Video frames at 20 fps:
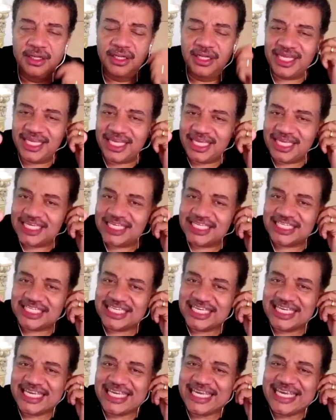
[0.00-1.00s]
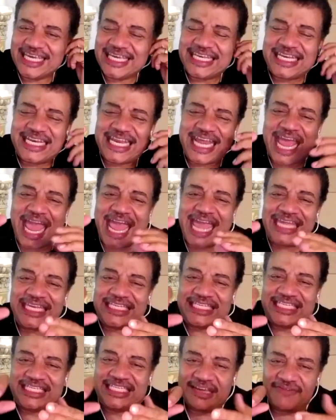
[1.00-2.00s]
is in
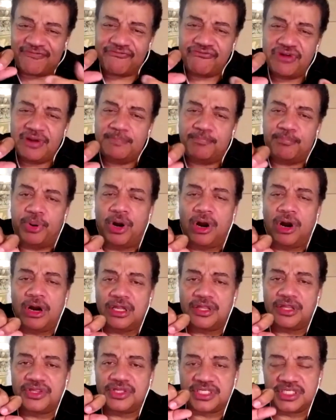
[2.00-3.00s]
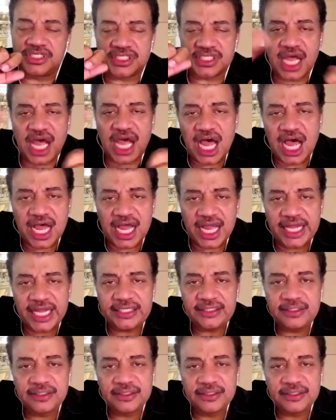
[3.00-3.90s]
a different part of the sky